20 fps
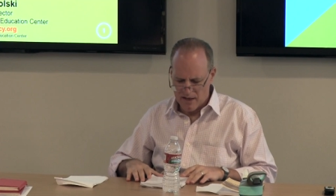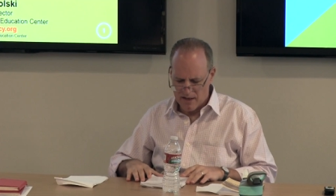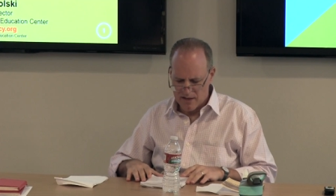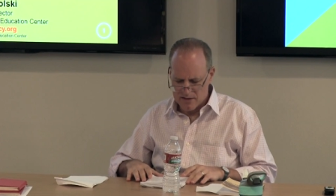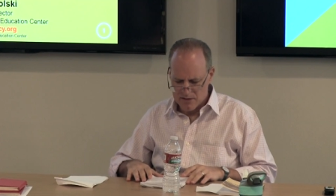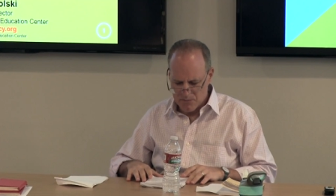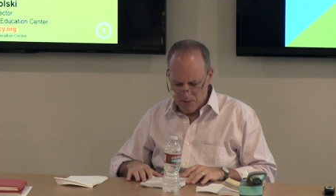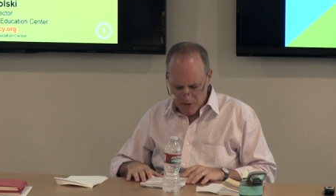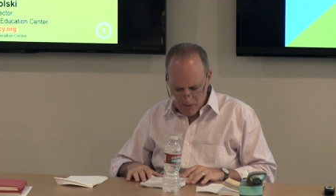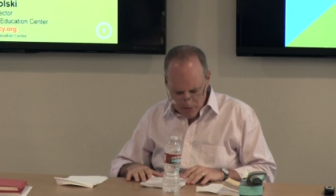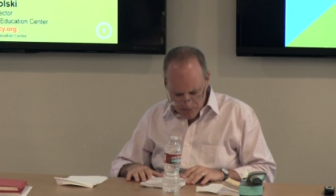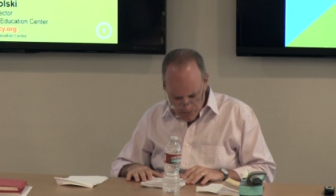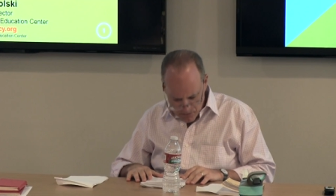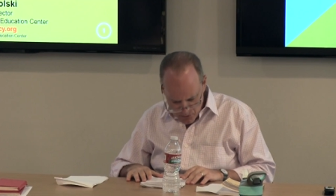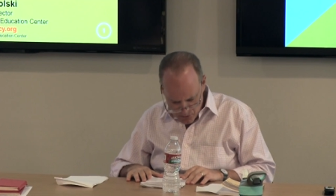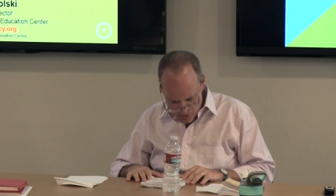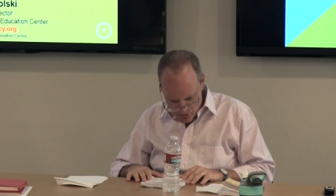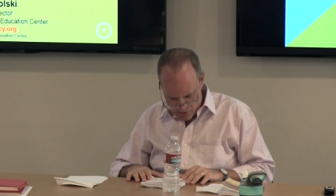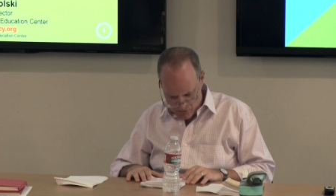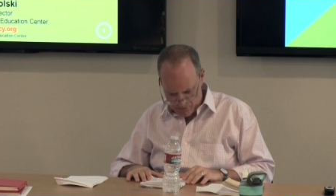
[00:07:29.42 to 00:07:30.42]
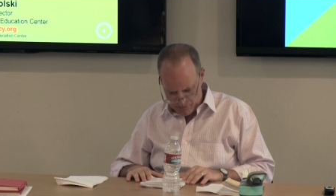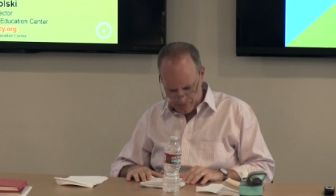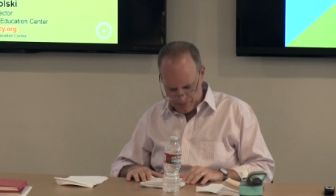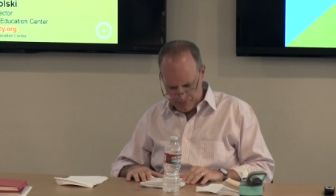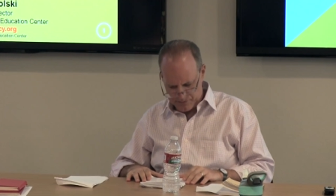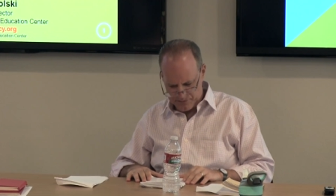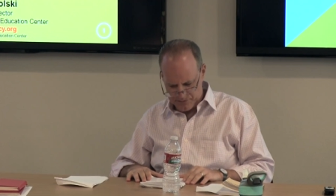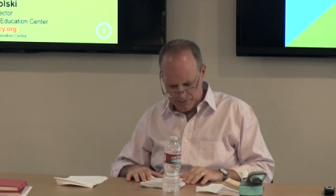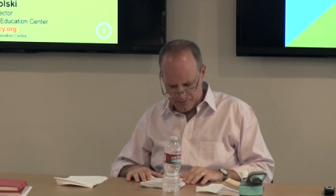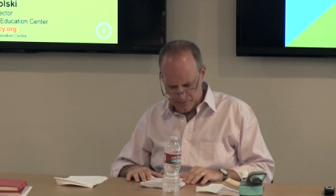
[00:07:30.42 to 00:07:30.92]
it's about the future.
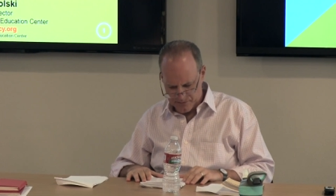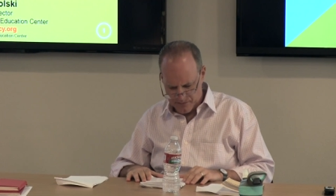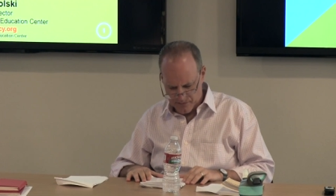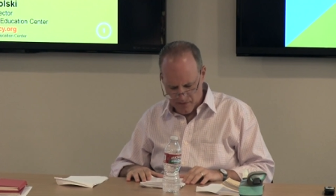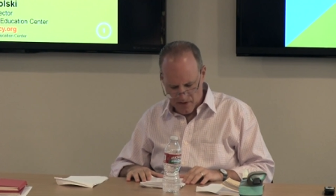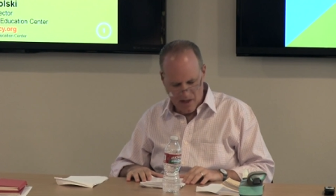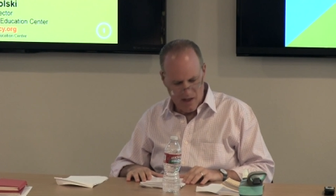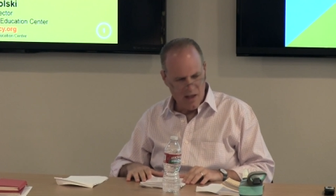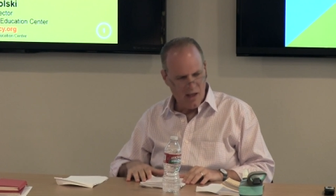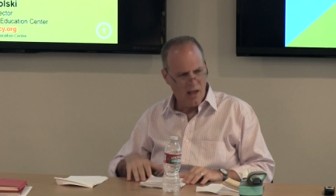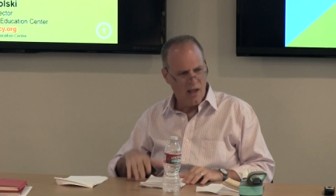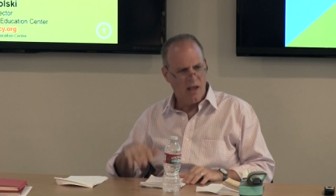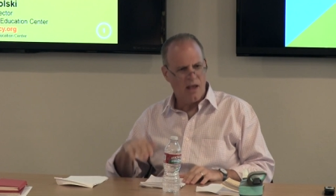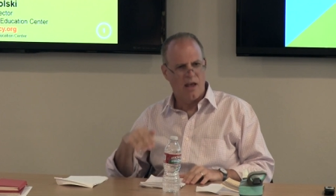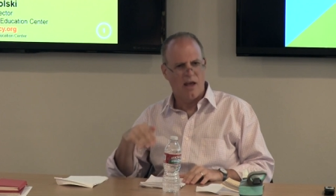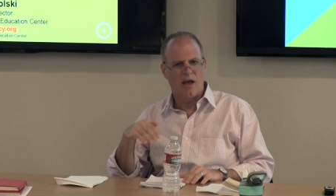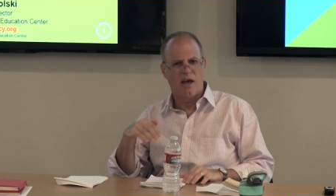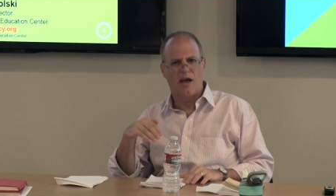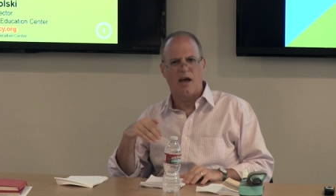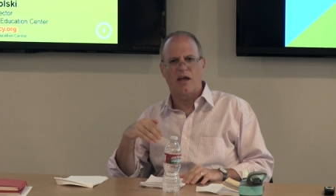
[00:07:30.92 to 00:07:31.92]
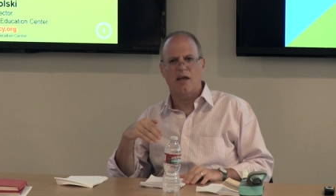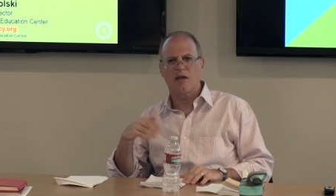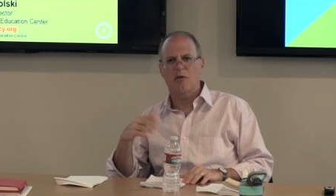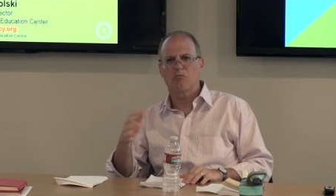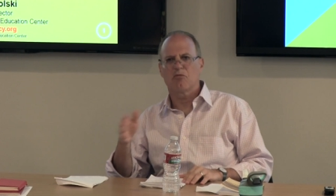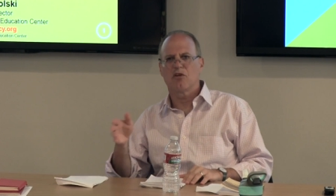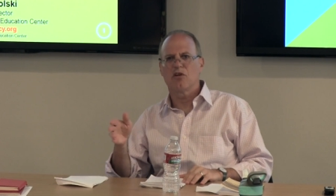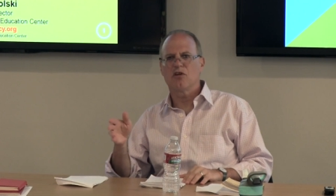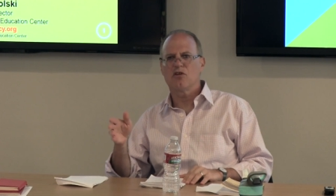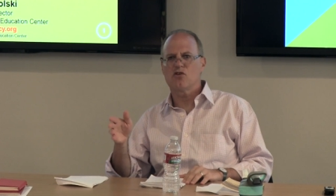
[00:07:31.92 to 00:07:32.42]
I
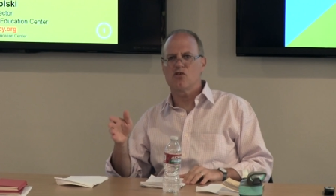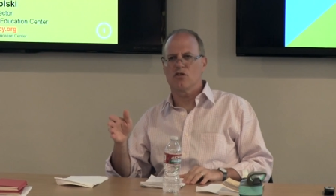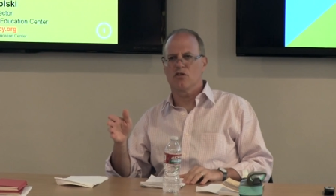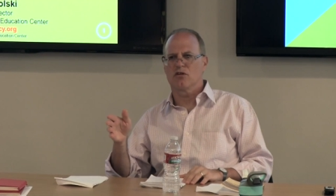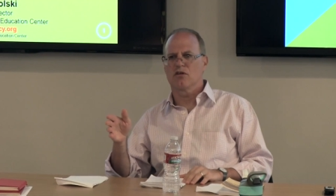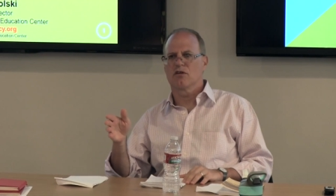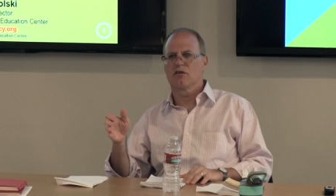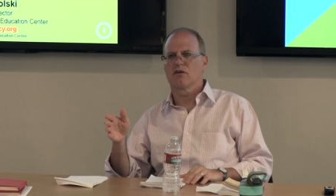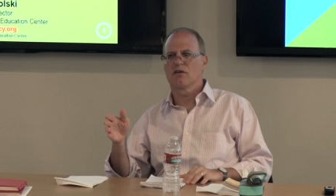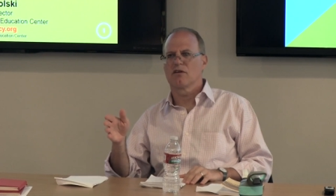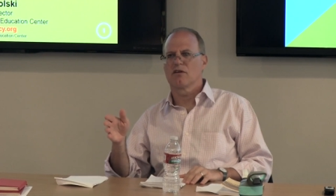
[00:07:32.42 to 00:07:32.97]
kept teaching,